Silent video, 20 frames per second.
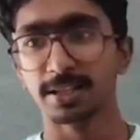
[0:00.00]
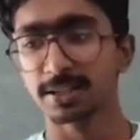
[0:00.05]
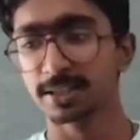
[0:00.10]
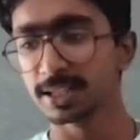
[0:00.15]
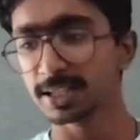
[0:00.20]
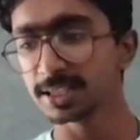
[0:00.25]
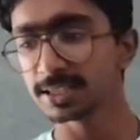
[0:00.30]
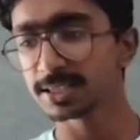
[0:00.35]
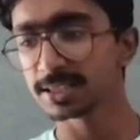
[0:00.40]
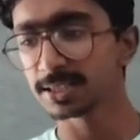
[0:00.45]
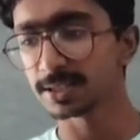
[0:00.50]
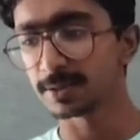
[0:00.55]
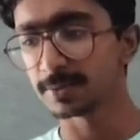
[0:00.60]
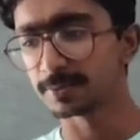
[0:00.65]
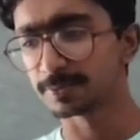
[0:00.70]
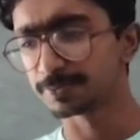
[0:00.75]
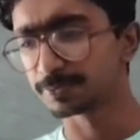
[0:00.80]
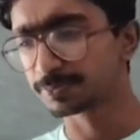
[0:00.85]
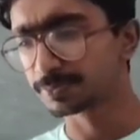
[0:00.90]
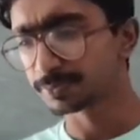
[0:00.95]
these
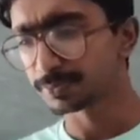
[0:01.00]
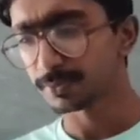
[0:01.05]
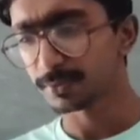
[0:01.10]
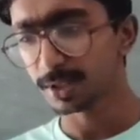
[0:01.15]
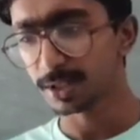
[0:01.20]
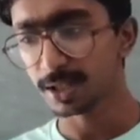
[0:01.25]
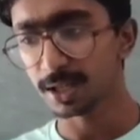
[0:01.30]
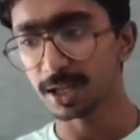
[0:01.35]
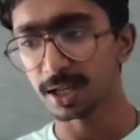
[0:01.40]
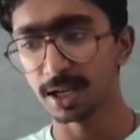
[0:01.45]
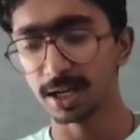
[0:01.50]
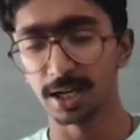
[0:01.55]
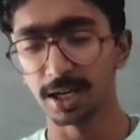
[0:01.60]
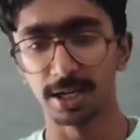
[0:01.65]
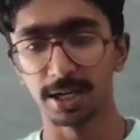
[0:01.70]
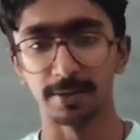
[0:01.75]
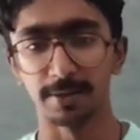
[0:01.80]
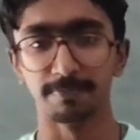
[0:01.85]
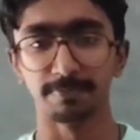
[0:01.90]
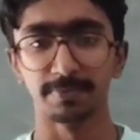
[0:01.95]

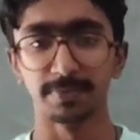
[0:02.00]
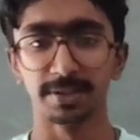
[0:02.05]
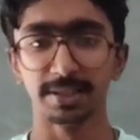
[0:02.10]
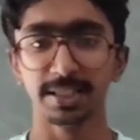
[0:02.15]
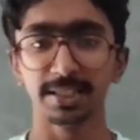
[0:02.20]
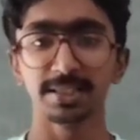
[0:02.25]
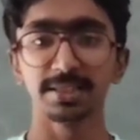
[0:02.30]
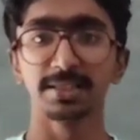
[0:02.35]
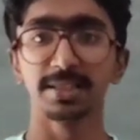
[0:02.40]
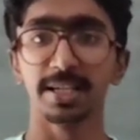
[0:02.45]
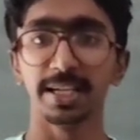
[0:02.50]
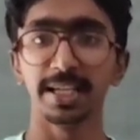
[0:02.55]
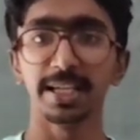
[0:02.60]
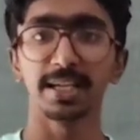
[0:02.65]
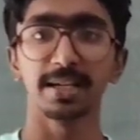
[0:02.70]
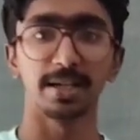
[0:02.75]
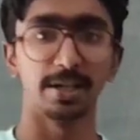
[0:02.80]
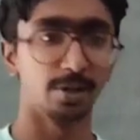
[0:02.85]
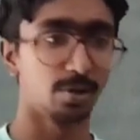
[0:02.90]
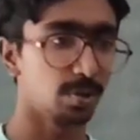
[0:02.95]

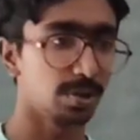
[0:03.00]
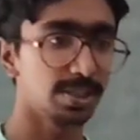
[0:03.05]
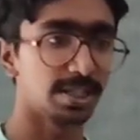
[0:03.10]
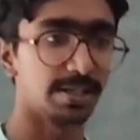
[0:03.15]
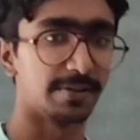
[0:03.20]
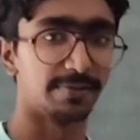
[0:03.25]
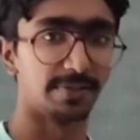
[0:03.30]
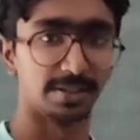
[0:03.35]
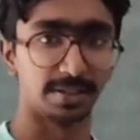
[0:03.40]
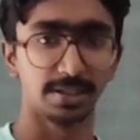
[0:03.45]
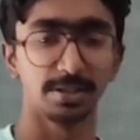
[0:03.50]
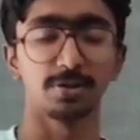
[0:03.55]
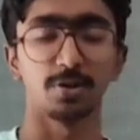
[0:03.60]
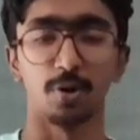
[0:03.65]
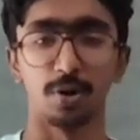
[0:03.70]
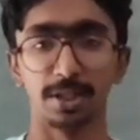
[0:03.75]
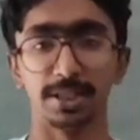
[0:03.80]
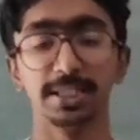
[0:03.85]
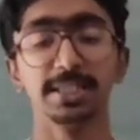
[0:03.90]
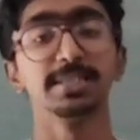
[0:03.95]
three control surfaces
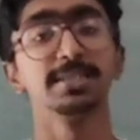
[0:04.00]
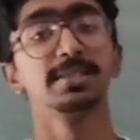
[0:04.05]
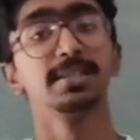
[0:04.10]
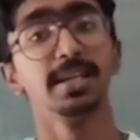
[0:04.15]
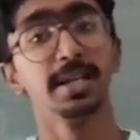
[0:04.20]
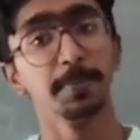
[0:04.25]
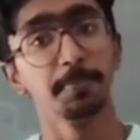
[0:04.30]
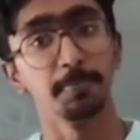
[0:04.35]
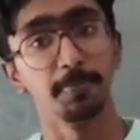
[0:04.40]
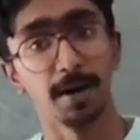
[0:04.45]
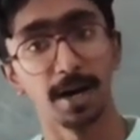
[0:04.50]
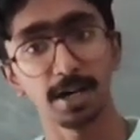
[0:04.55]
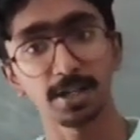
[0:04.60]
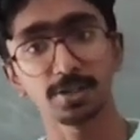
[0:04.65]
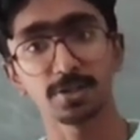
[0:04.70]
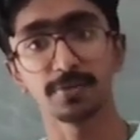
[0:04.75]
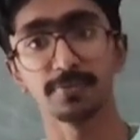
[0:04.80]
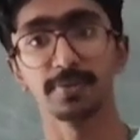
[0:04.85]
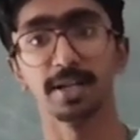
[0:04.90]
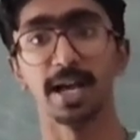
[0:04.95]
or these three
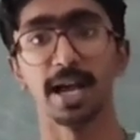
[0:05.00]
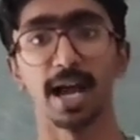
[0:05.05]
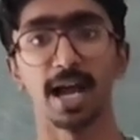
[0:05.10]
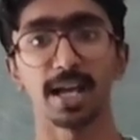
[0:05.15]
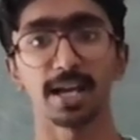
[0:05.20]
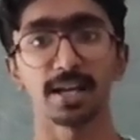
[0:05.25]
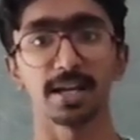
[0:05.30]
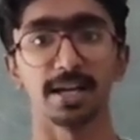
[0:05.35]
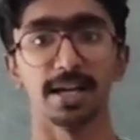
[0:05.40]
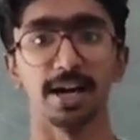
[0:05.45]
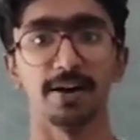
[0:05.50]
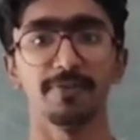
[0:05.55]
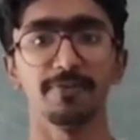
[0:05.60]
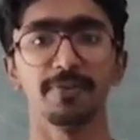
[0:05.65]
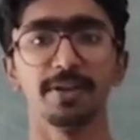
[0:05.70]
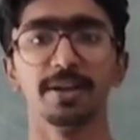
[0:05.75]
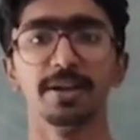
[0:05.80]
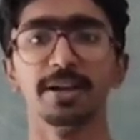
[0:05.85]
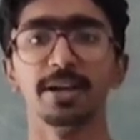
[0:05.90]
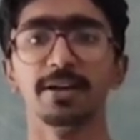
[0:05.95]
parts of the
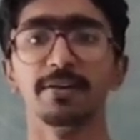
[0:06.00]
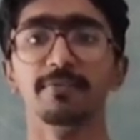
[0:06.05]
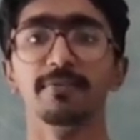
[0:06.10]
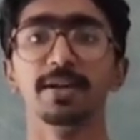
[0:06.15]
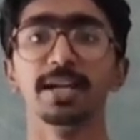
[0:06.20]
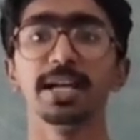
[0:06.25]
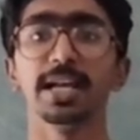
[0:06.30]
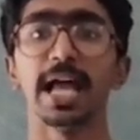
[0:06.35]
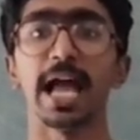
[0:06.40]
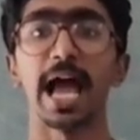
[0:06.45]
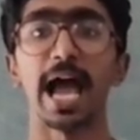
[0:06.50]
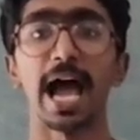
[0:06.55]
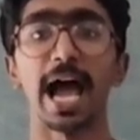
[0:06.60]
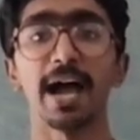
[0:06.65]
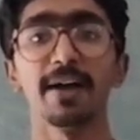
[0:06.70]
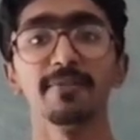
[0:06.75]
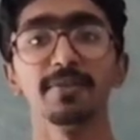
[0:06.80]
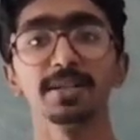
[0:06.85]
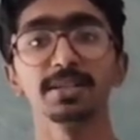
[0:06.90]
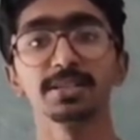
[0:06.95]
aircraft will
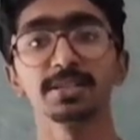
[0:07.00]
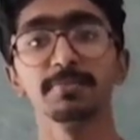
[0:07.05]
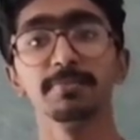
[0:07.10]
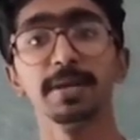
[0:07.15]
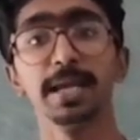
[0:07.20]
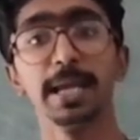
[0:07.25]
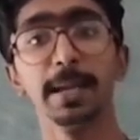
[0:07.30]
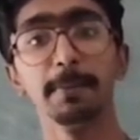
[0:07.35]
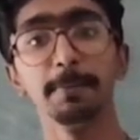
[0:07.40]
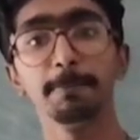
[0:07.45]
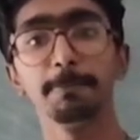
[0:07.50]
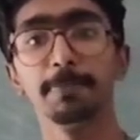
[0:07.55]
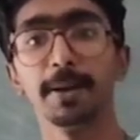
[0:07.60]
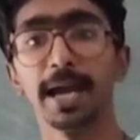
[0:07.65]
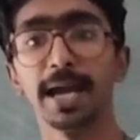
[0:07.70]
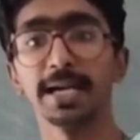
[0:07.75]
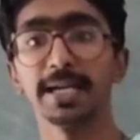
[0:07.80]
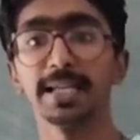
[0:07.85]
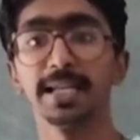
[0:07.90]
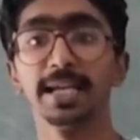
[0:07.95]
having some
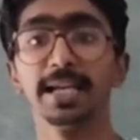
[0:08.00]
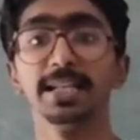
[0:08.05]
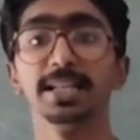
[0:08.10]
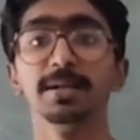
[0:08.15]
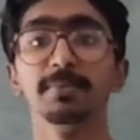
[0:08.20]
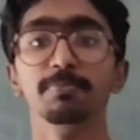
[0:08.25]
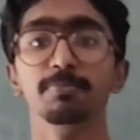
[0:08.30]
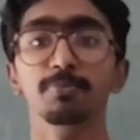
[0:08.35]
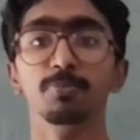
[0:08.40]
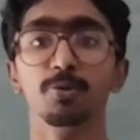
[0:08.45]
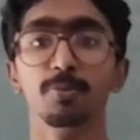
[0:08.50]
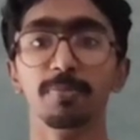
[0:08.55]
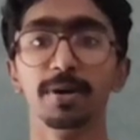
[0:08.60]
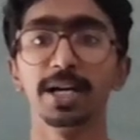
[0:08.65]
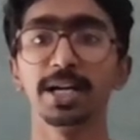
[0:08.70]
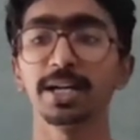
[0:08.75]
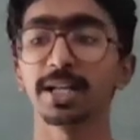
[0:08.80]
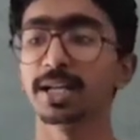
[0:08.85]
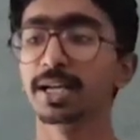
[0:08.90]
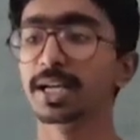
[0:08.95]
impact in the
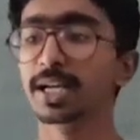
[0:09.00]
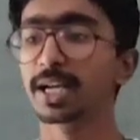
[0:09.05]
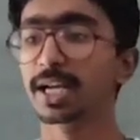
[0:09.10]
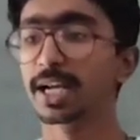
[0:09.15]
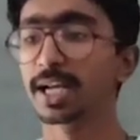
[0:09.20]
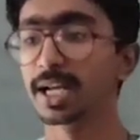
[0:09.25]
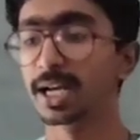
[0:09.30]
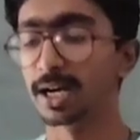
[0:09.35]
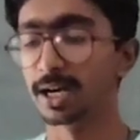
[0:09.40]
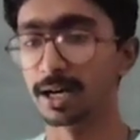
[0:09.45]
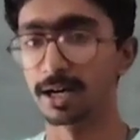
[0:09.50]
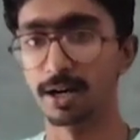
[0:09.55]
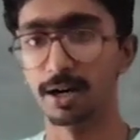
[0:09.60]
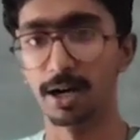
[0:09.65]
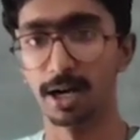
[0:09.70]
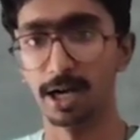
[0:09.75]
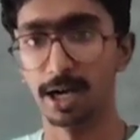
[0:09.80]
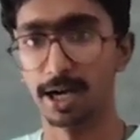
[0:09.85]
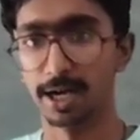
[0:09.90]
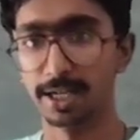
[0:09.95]
movement
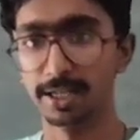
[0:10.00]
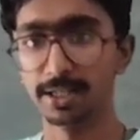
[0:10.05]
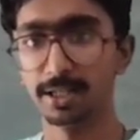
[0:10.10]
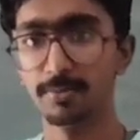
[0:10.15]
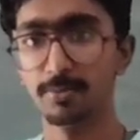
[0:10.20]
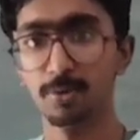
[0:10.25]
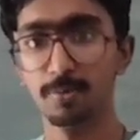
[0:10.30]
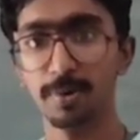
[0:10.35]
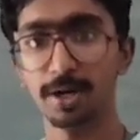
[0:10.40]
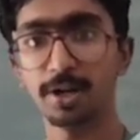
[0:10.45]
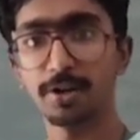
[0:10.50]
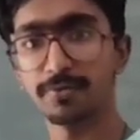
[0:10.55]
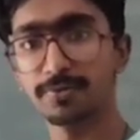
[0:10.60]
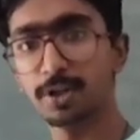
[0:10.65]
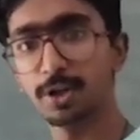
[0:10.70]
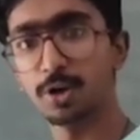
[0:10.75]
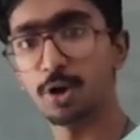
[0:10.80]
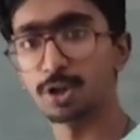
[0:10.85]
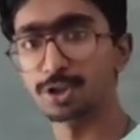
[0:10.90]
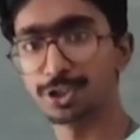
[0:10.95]
of
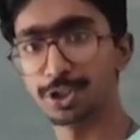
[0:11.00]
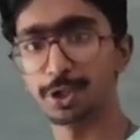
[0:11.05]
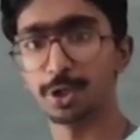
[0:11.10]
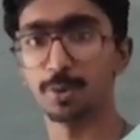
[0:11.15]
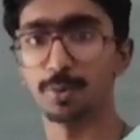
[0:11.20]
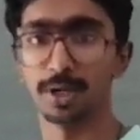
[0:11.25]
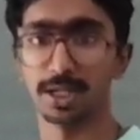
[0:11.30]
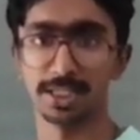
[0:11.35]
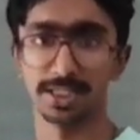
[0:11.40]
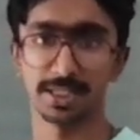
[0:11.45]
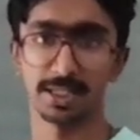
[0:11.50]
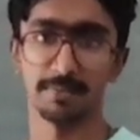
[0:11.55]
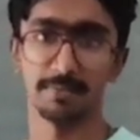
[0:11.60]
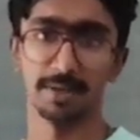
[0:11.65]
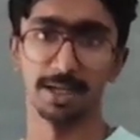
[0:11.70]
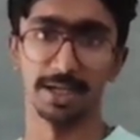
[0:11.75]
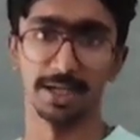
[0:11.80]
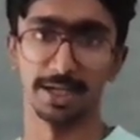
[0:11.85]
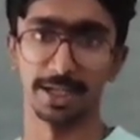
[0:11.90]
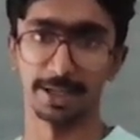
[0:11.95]
the longitudinal
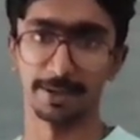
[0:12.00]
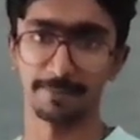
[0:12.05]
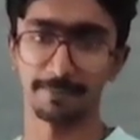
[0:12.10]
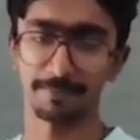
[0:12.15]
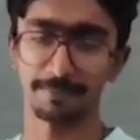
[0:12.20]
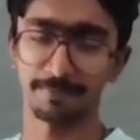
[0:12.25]
stability.